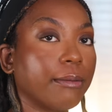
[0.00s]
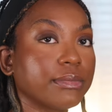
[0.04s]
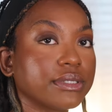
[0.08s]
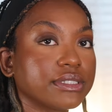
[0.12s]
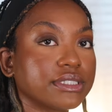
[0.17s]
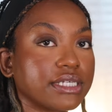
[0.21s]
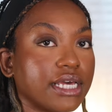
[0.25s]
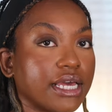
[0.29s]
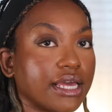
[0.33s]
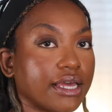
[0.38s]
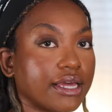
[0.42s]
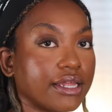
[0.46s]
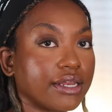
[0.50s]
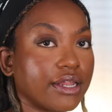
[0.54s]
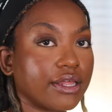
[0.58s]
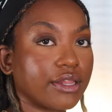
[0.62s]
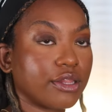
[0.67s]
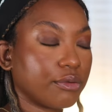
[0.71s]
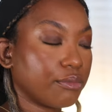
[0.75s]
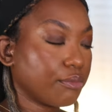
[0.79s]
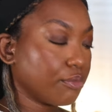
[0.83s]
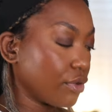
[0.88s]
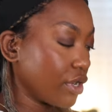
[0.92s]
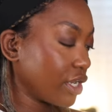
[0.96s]
I'm gonna take
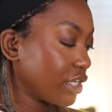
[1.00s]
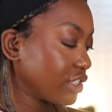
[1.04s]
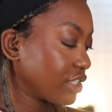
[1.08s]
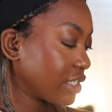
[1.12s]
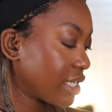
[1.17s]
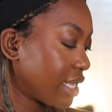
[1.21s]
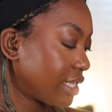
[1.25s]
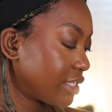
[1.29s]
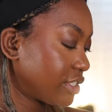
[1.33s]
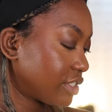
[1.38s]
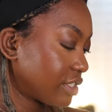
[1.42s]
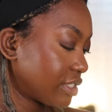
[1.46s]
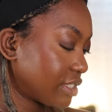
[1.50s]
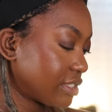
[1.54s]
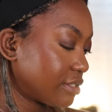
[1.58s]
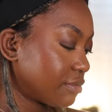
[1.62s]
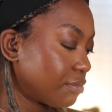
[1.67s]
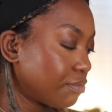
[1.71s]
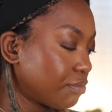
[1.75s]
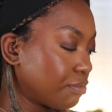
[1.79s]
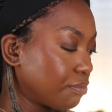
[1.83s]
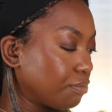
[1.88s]
another brush and just